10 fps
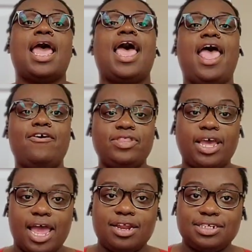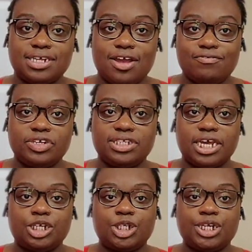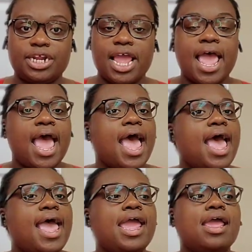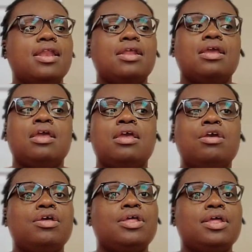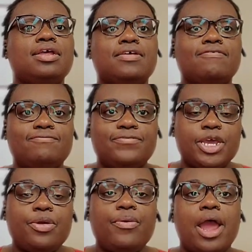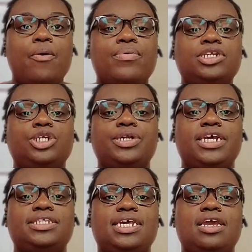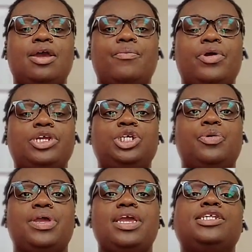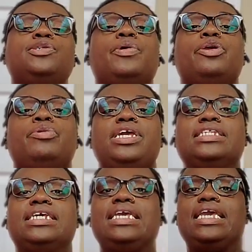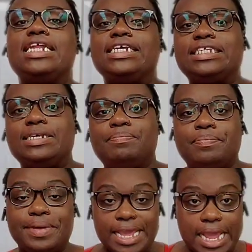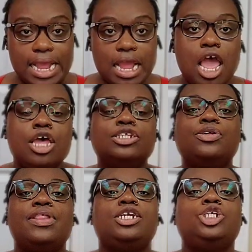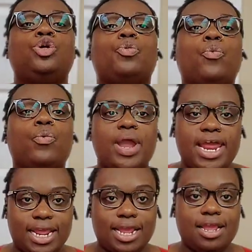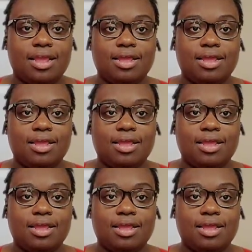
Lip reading: have the honest conversation, and figure out what your debt to income ratio is, where you need to get it to be, so that you're ready.